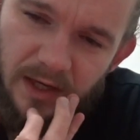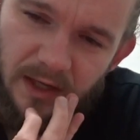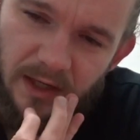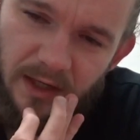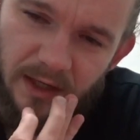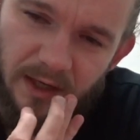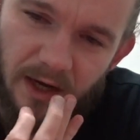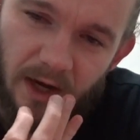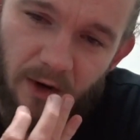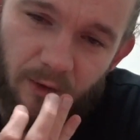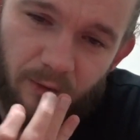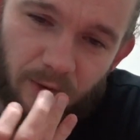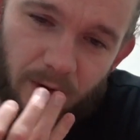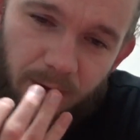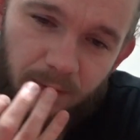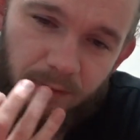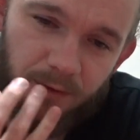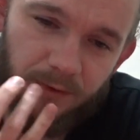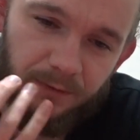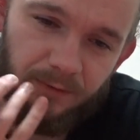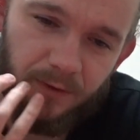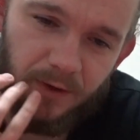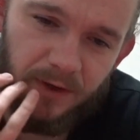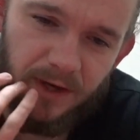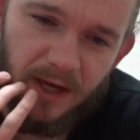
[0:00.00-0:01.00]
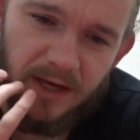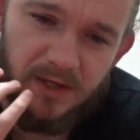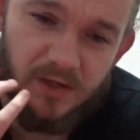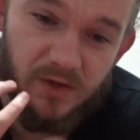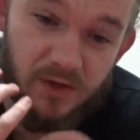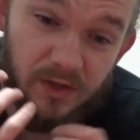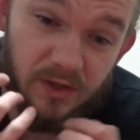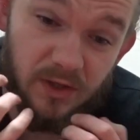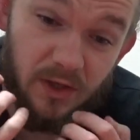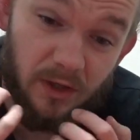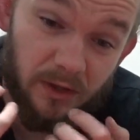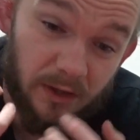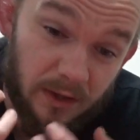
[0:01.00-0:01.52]
kind of around the front edge
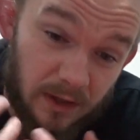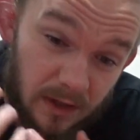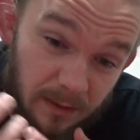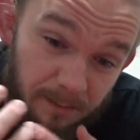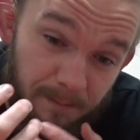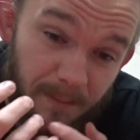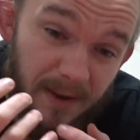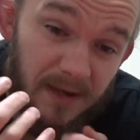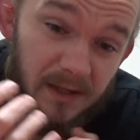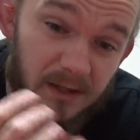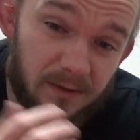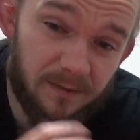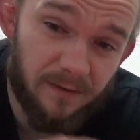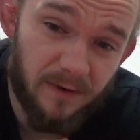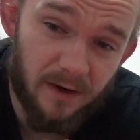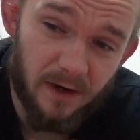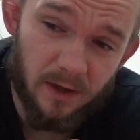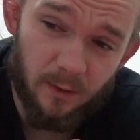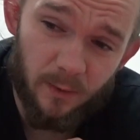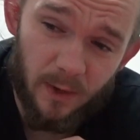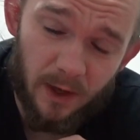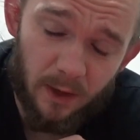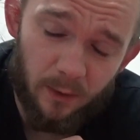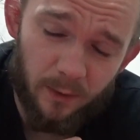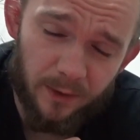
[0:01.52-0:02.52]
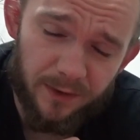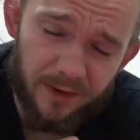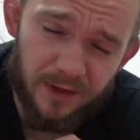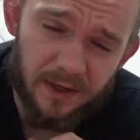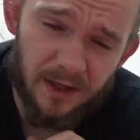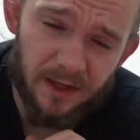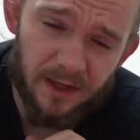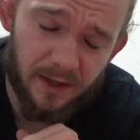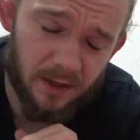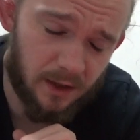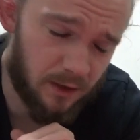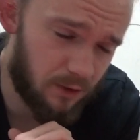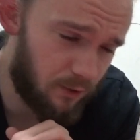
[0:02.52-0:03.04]
of the tongue and they mix very well with the
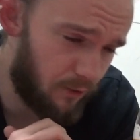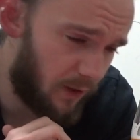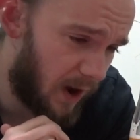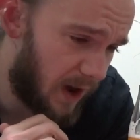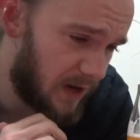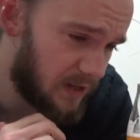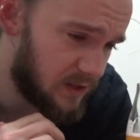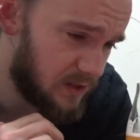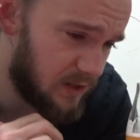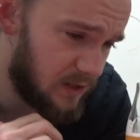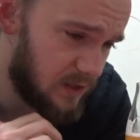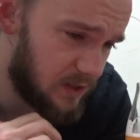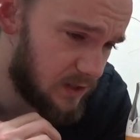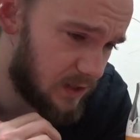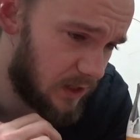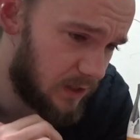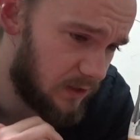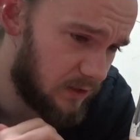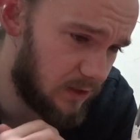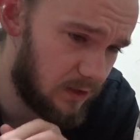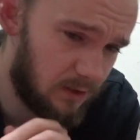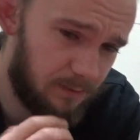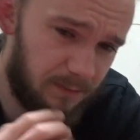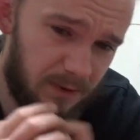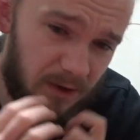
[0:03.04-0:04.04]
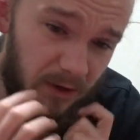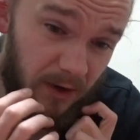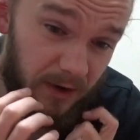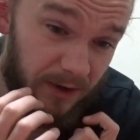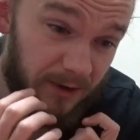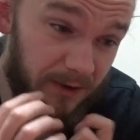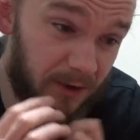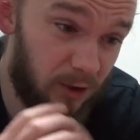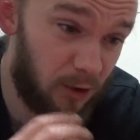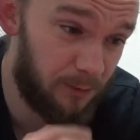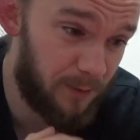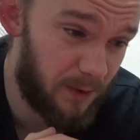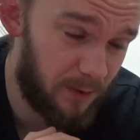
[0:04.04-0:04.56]
of grassy side of the beer and
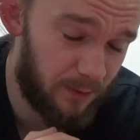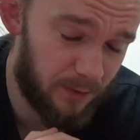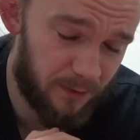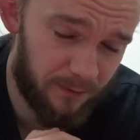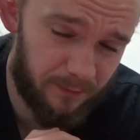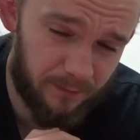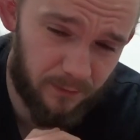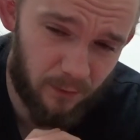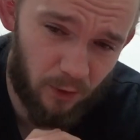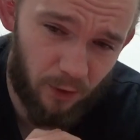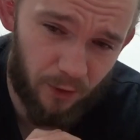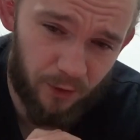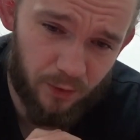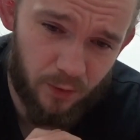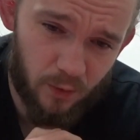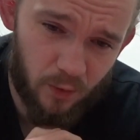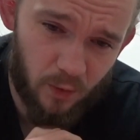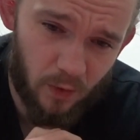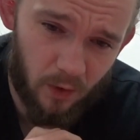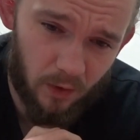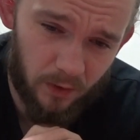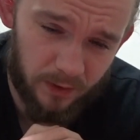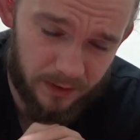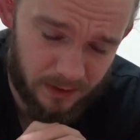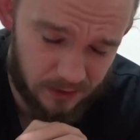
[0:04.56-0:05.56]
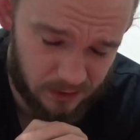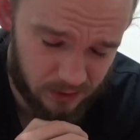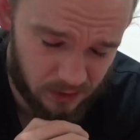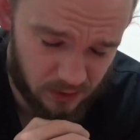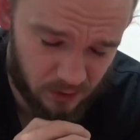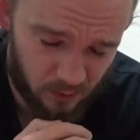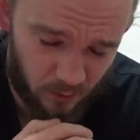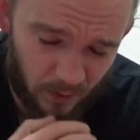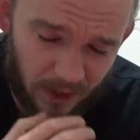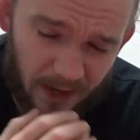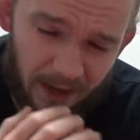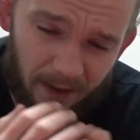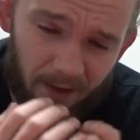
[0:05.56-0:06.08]
a little bit with the floral qualities
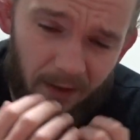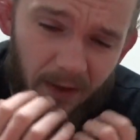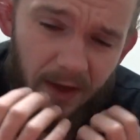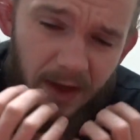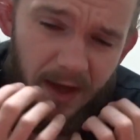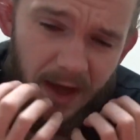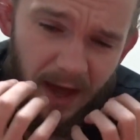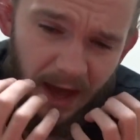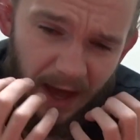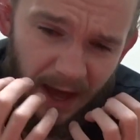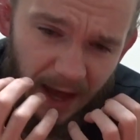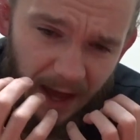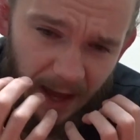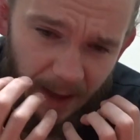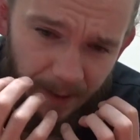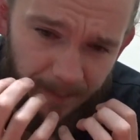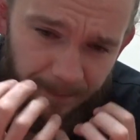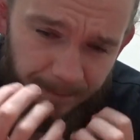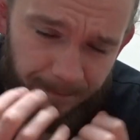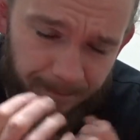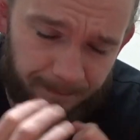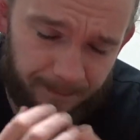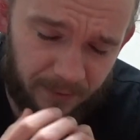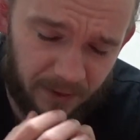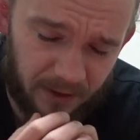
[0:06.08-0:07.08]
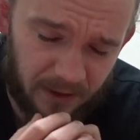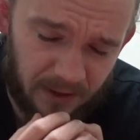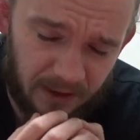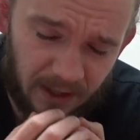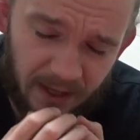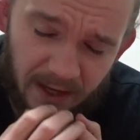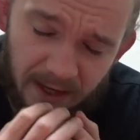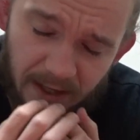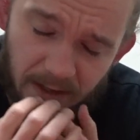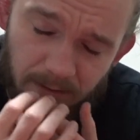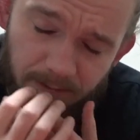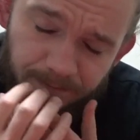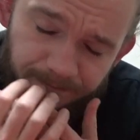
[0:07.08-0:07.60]
as well. Um, but
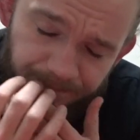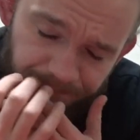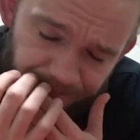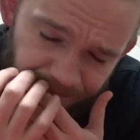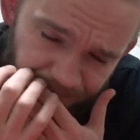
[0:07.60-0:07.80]
yeah,